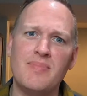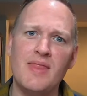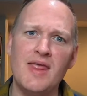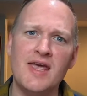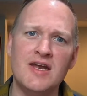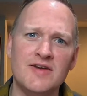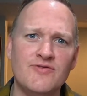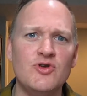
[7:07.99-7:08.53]

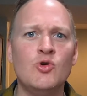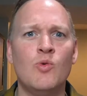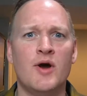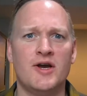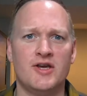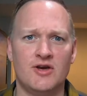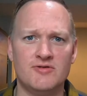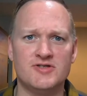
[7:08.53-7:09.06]
And if you
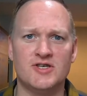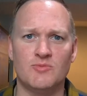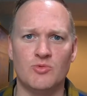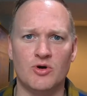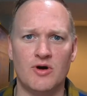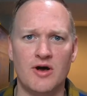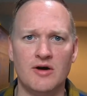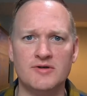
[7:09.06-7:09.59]
want to go
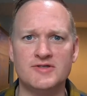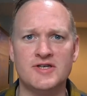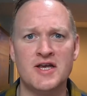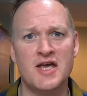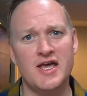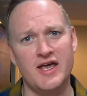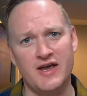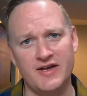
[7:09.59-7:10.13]
somewhere else
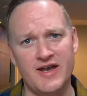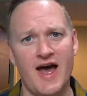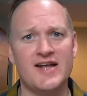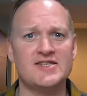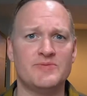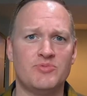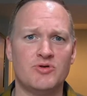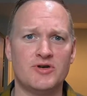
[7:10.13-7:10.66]
and
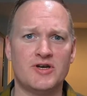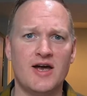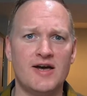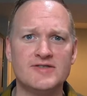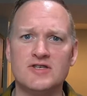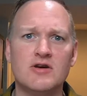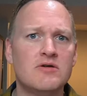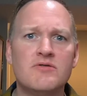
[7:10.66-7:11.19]
not support
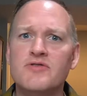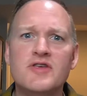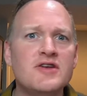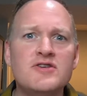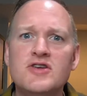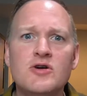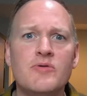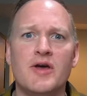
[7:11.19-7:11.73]
Costco,
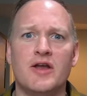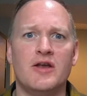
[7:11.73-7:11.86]
then do it.